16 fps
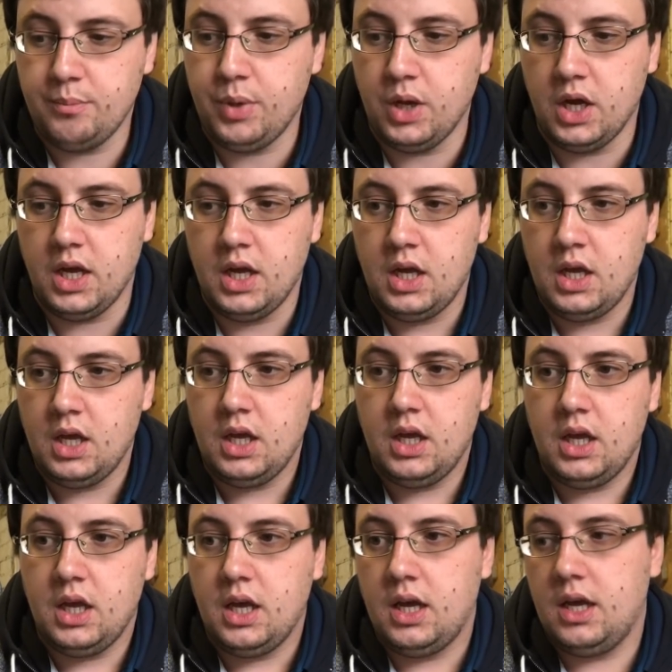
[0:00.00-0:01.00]
But
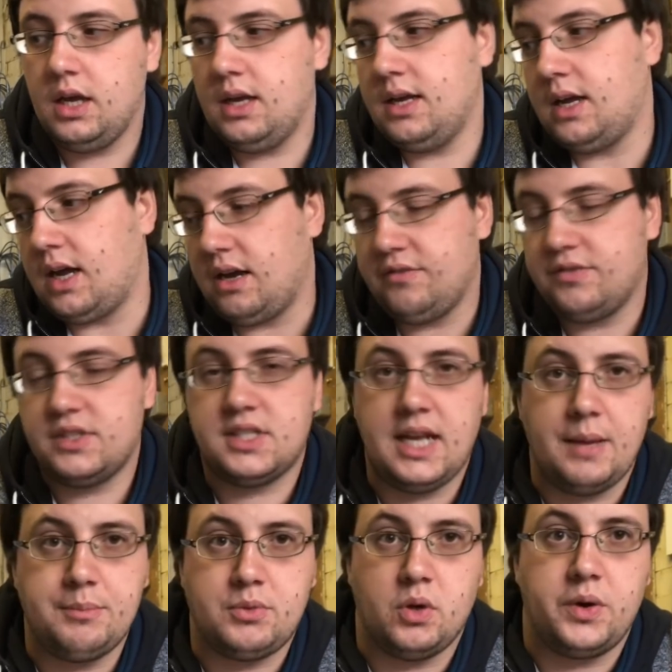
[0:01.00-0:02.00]

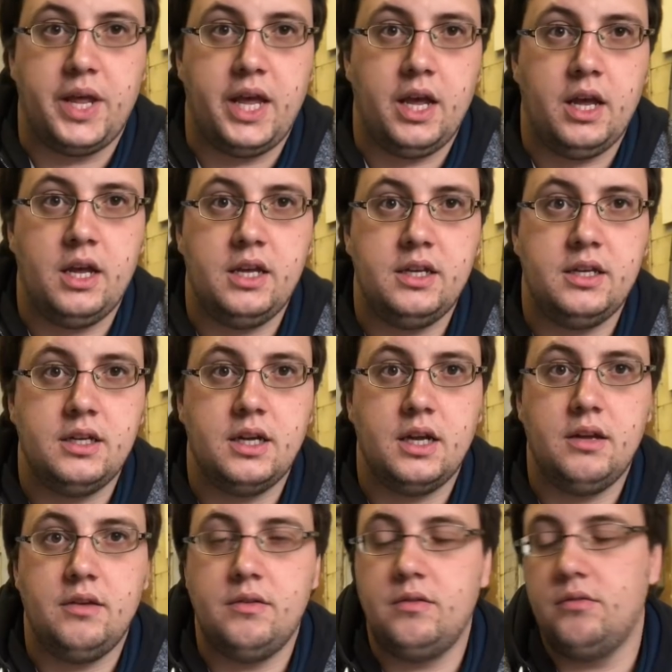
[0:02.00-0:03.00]
slept on it,
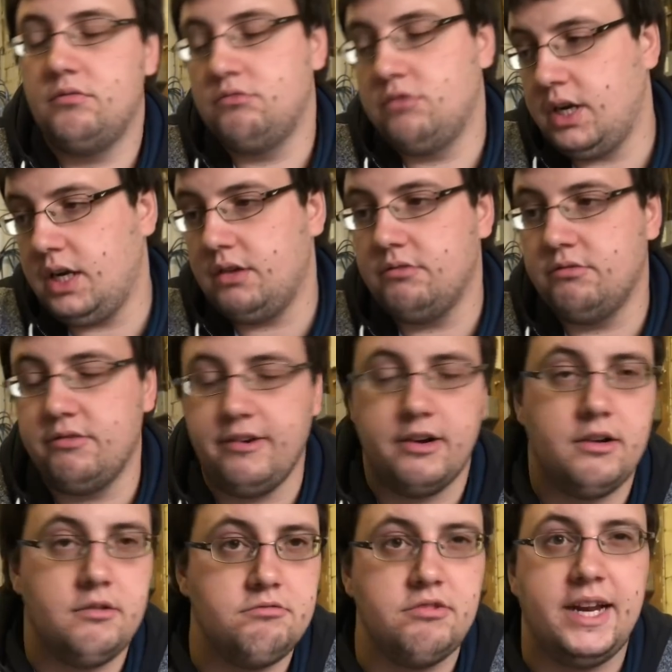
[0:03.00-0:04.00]
re,
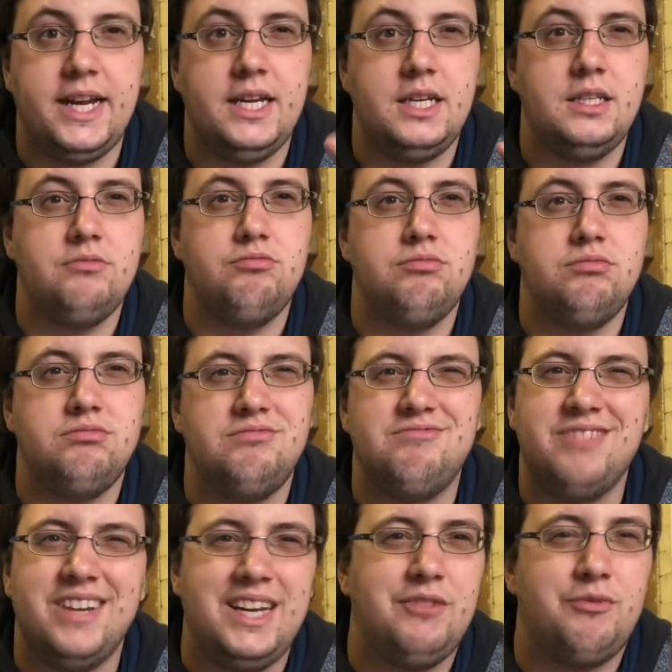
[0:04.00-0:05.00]
re, re
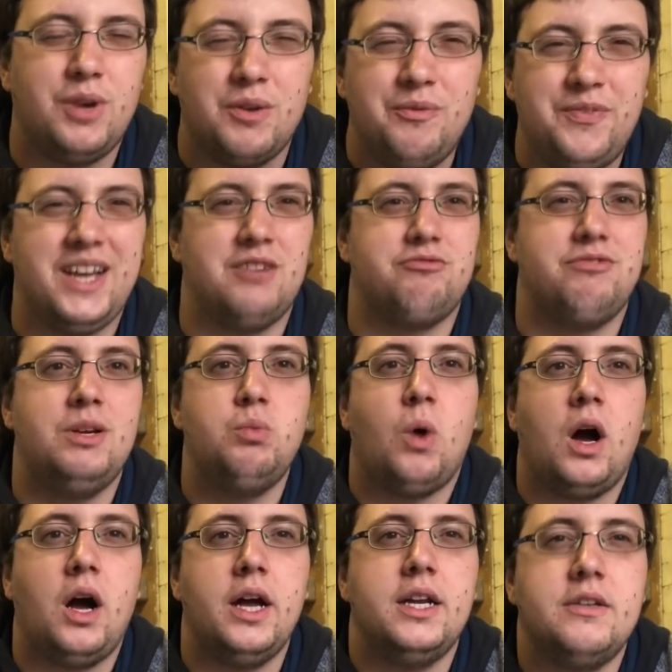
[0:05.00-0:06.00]
reconfigured,
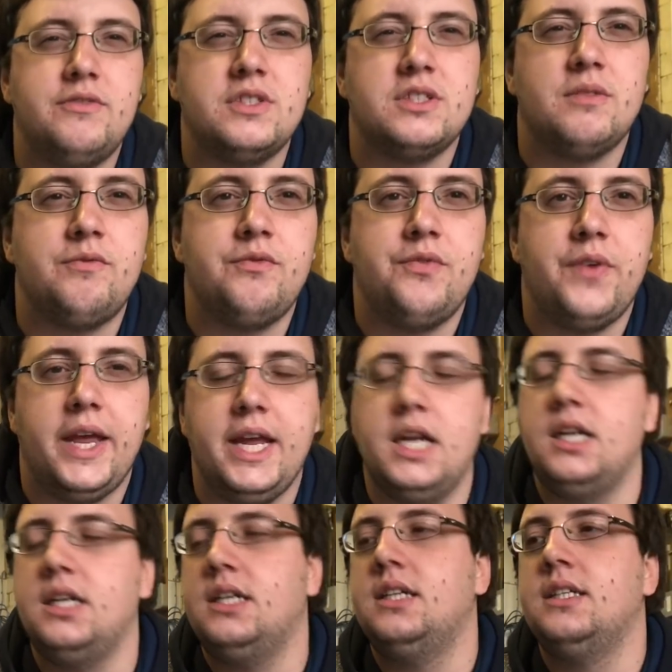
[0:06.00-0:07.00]
rewired some
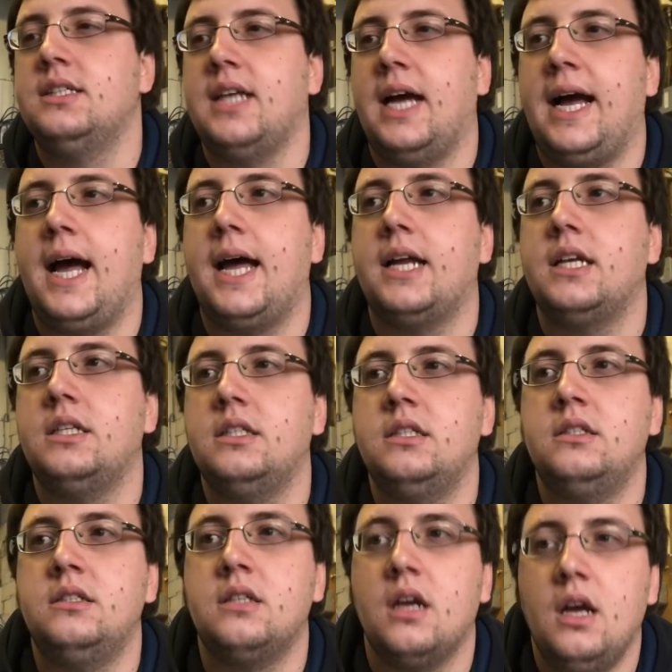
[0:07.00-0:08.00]
things,
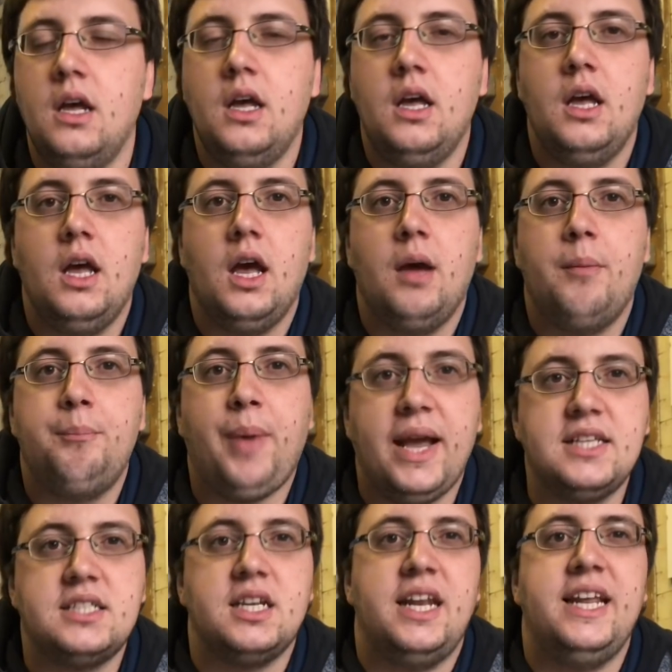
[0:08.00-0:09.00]
and
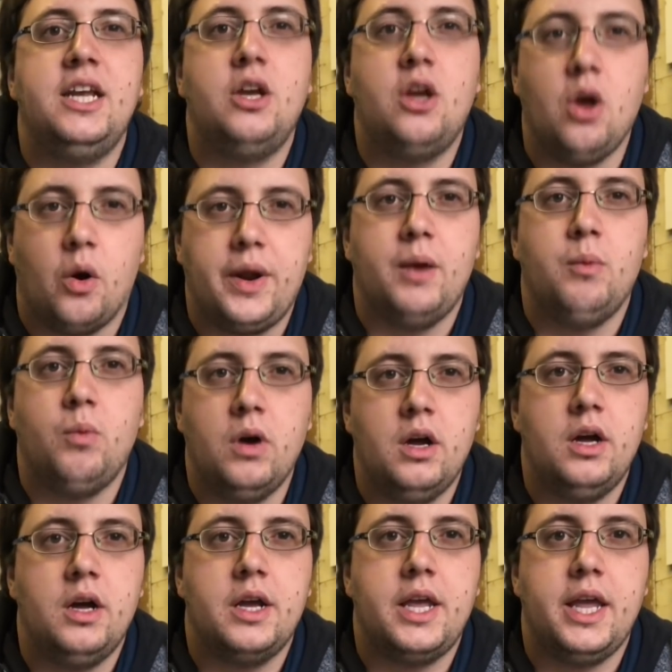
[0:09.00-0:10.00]
basically got it
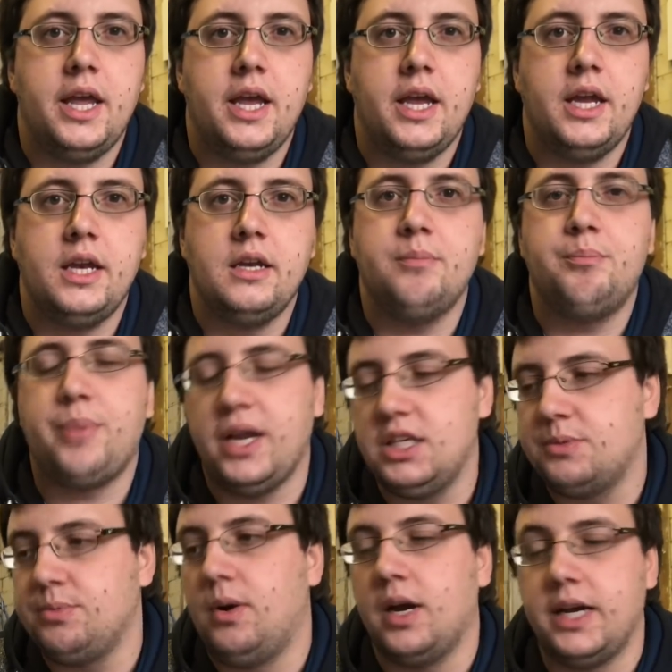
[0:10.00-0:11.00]
working,
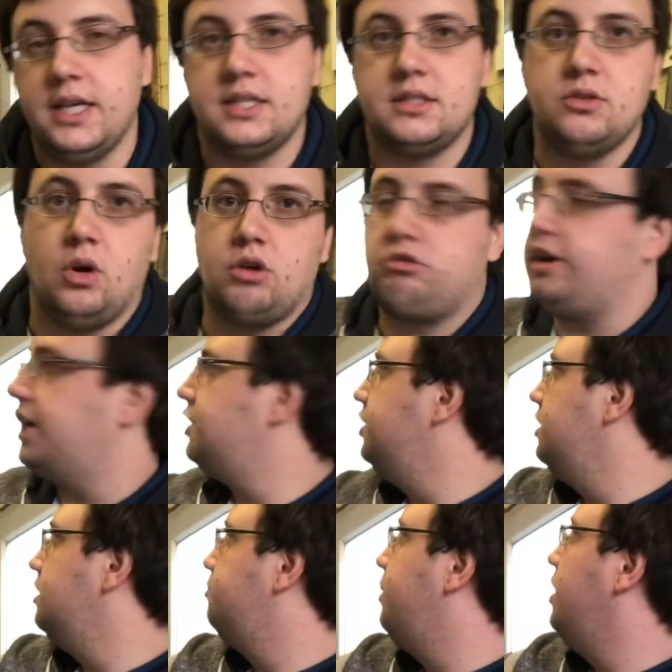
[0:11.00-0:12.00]
benchmarking, it's not
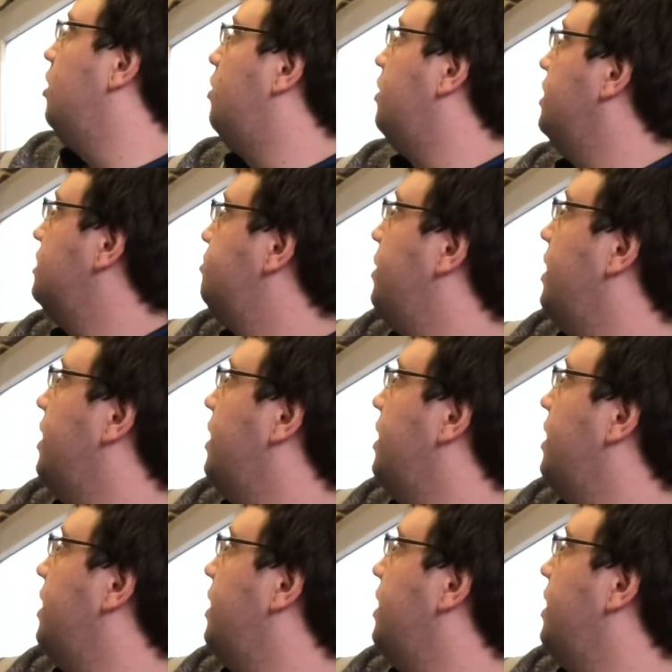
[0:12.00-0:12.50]
crashing, it's been on, it's